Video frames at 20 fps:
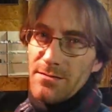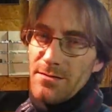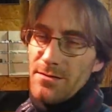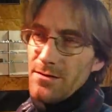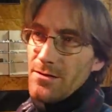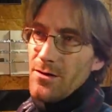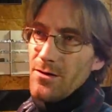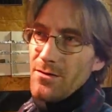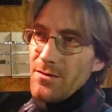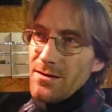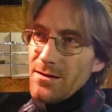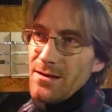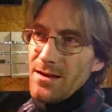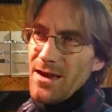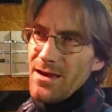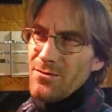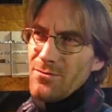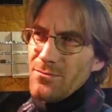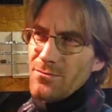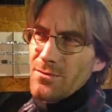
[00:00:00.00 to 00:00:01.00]
You know, and
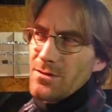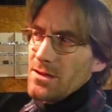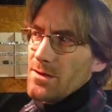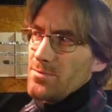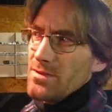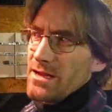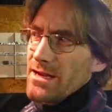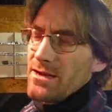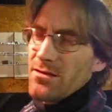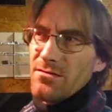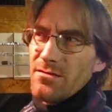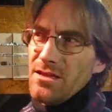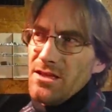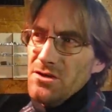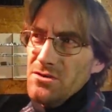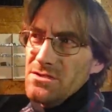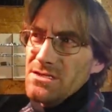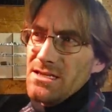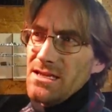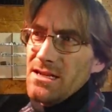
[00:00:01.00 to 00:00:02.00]
I don't really plan on
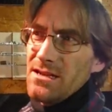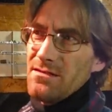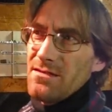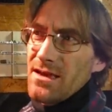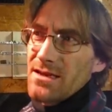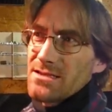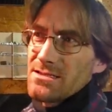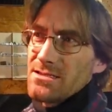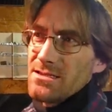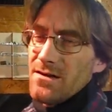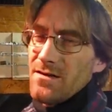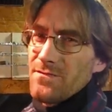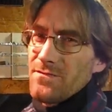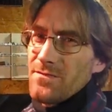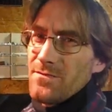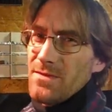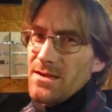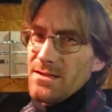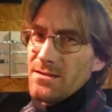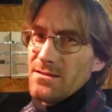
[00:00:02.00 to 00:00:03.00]
using any of that stuff.
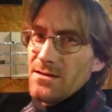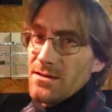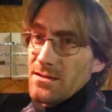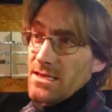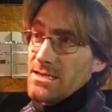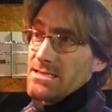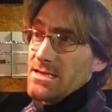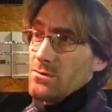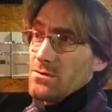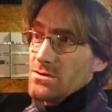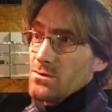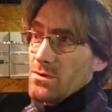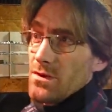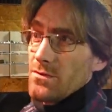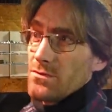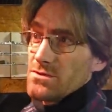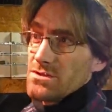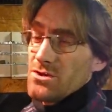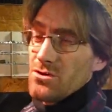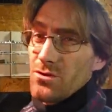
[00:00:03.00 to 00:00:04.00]
I mean, unless I was one
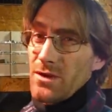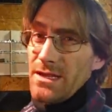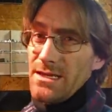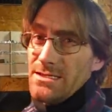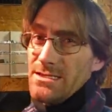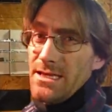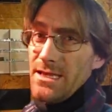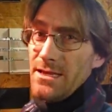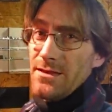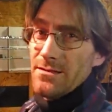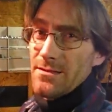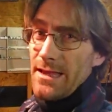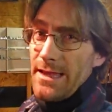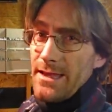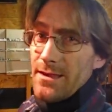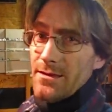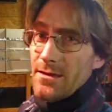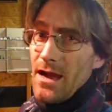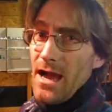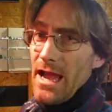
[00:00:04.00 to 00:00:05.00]
of those crazy,
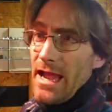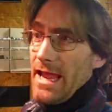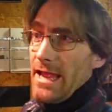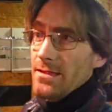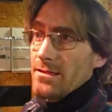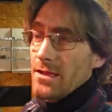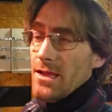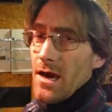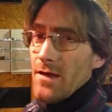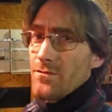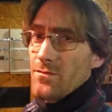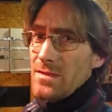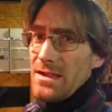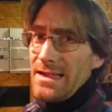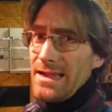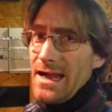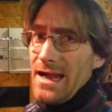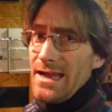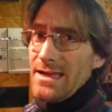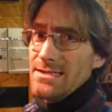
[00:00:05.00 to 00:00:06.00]
like, I hate the
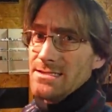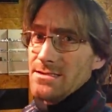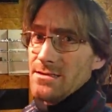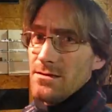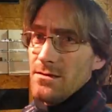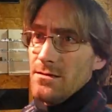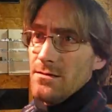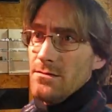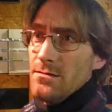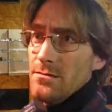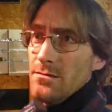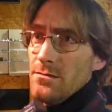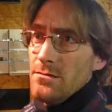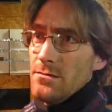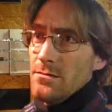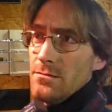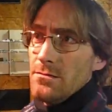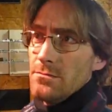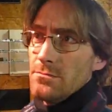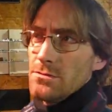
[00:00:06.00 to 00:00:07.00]
government guys.
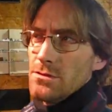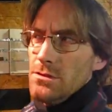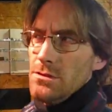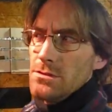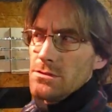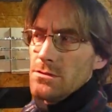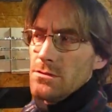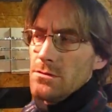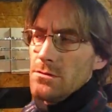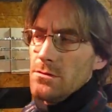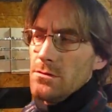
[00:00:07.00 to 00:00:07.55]
Jeez.